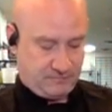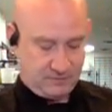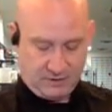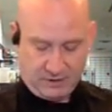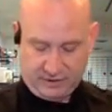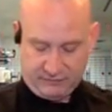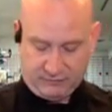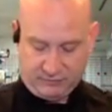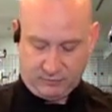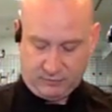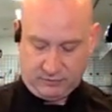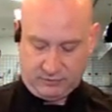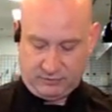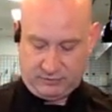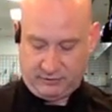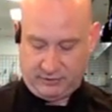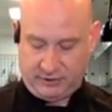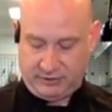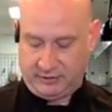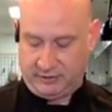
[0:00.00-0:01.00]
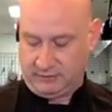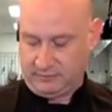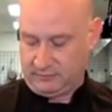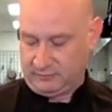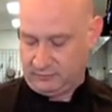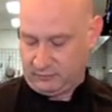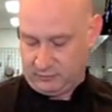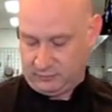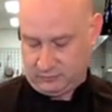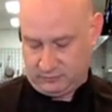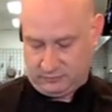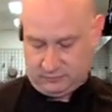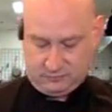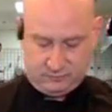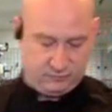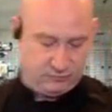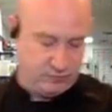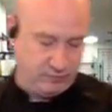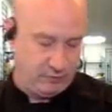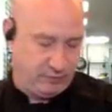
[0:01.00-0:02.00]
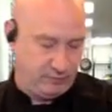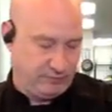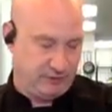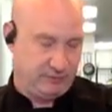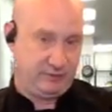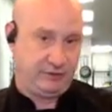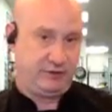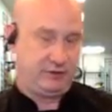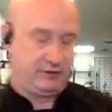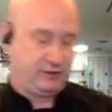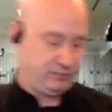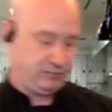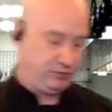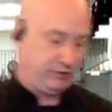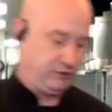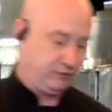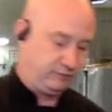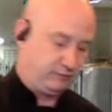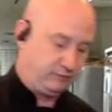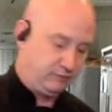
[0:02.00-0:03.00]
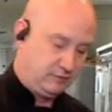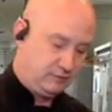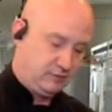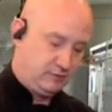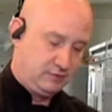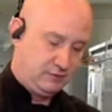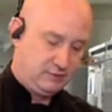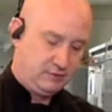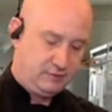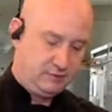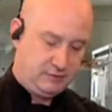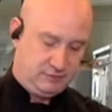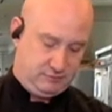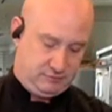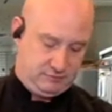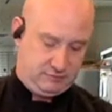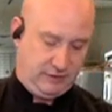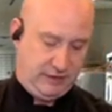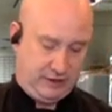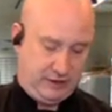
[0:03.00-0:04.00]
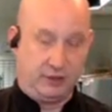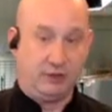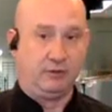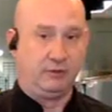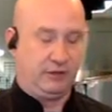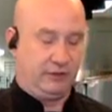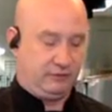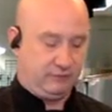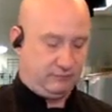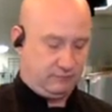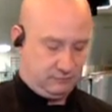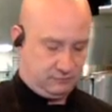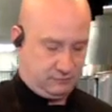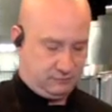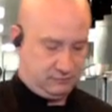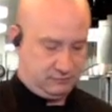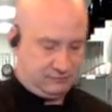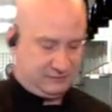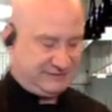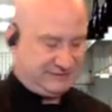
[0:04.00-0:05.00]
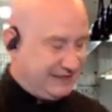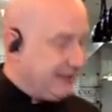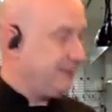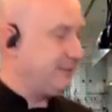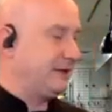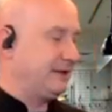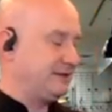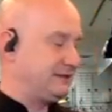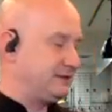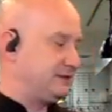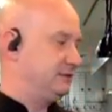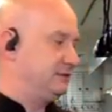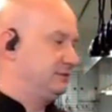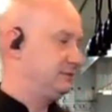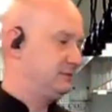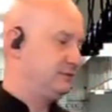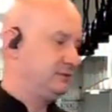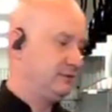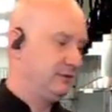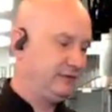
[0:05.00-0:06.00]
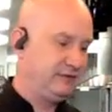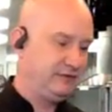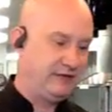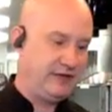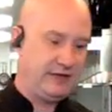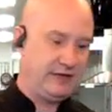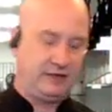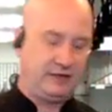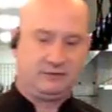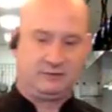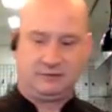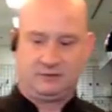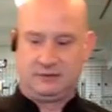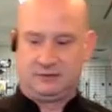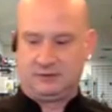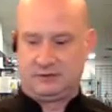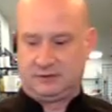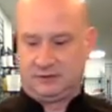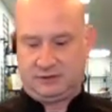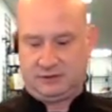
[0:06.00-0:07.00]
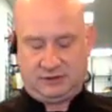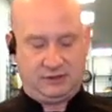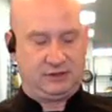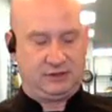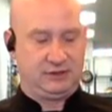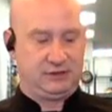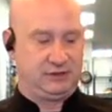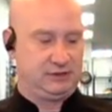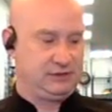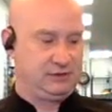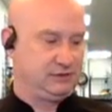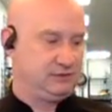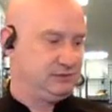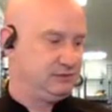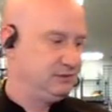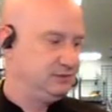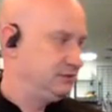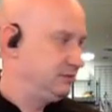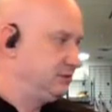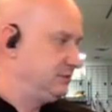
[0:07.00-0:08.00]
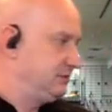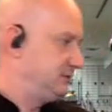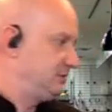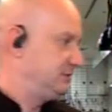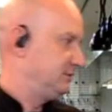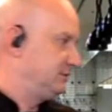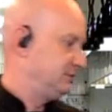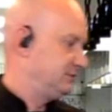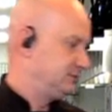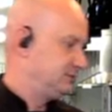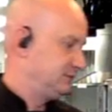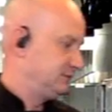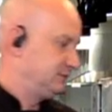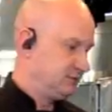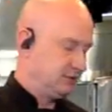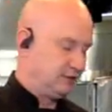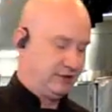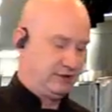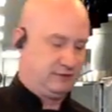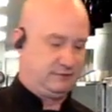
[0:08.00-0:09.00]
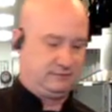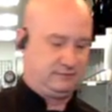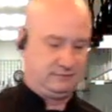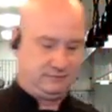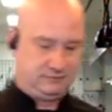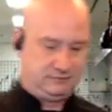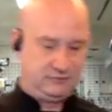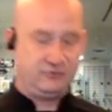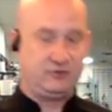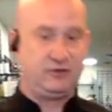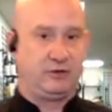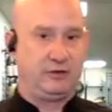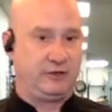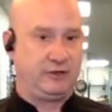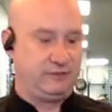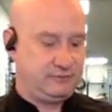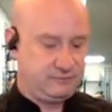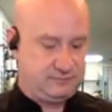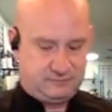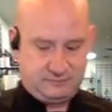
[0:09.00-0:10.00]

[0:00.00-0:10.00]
everyone will go there and we won't be able to get our burritos at Yogi's. Damn it! Said it. Oh. All right, it's Yogi's.